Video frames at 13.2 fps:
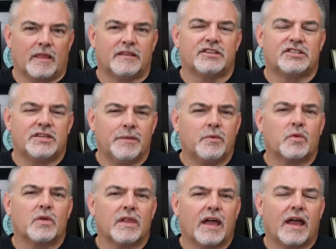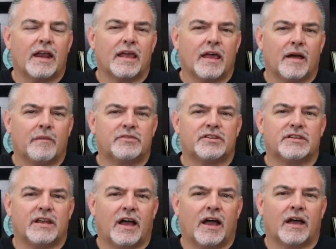The ships were lining up to
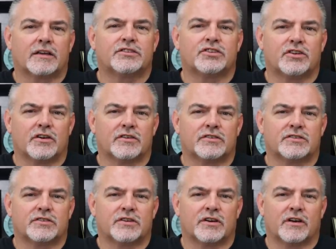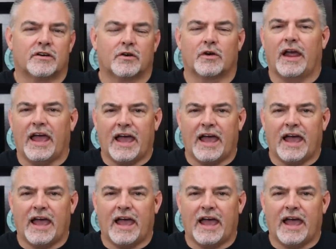dock stern to stern or